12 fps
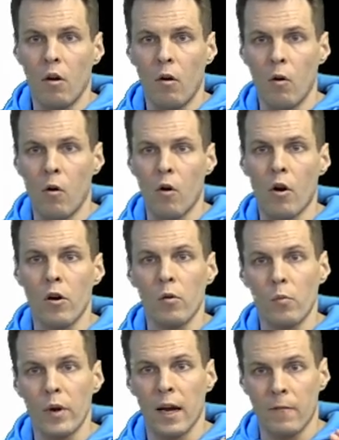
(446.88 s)
or
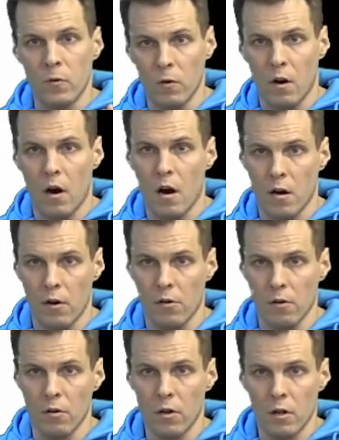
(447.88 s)
we have to
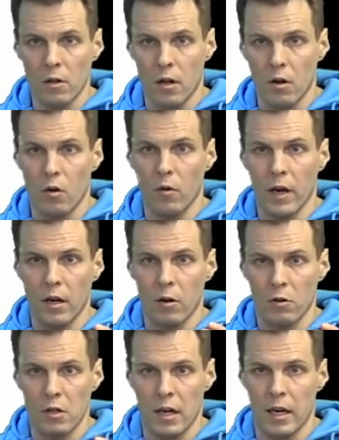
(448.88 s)
argue the no
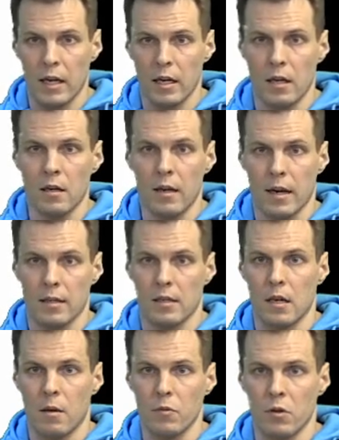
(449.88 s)
endogeneity
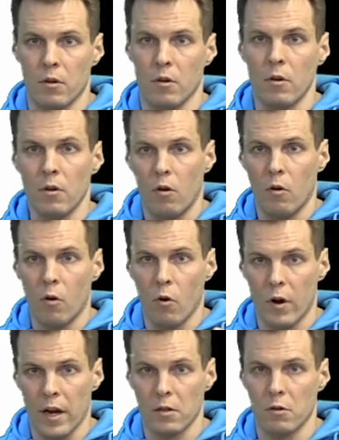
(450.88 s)
assumption
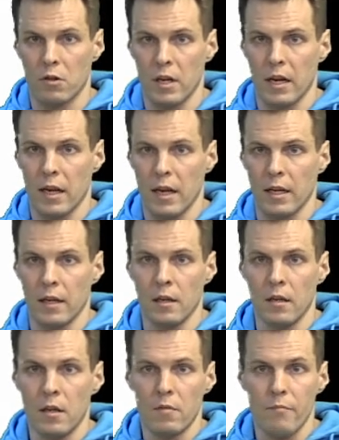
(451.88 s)
or exogeneity
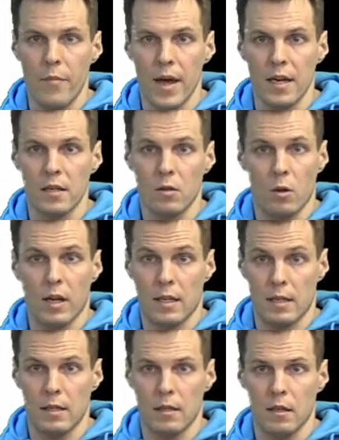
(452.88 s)
based on
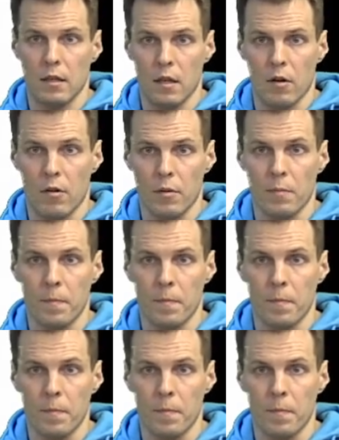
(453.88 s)
existing theory.